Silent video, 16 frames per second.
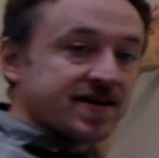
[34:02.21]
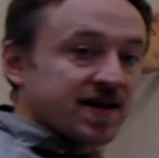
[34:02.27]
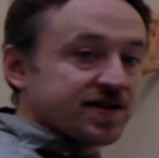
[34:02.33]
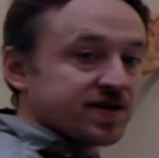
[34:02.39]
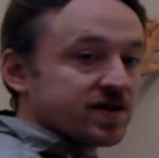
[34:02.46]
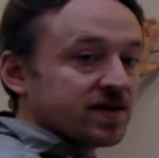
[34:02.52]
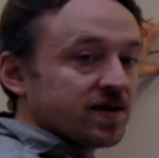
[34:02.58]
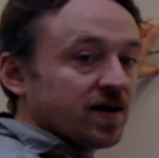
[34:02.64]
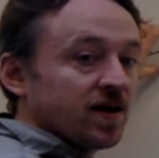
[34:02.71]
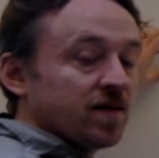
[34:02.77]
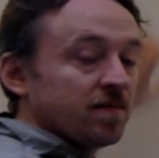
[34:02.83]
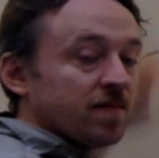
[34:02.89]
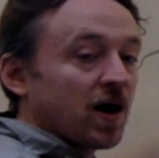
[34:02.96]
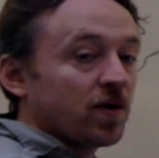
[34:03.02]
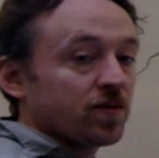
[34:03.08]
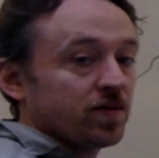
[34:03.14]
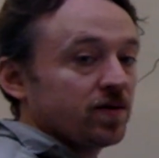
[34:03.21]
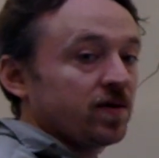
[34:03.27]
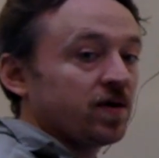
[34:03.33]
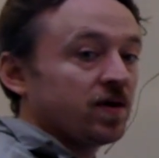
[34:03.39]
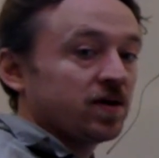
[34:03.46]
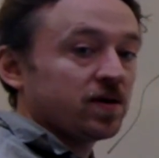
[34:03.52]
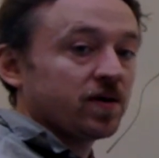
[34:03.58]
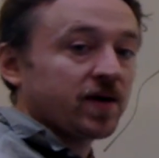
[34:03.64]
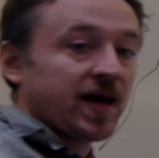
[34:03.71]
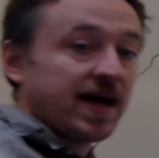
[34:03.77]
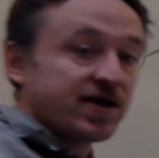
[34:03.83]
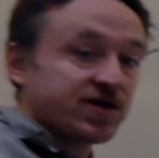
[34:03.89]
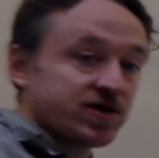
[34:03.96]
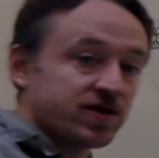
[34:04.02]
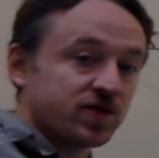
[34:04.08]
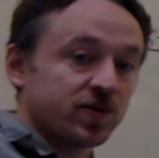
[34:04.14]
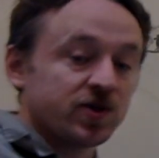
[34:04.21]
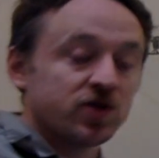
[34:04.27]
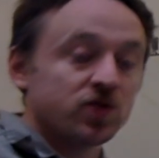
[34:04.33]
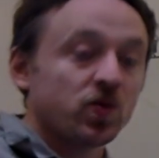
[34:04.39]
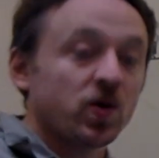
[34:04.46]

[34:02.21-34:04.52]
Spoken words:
desert mountain locations, which is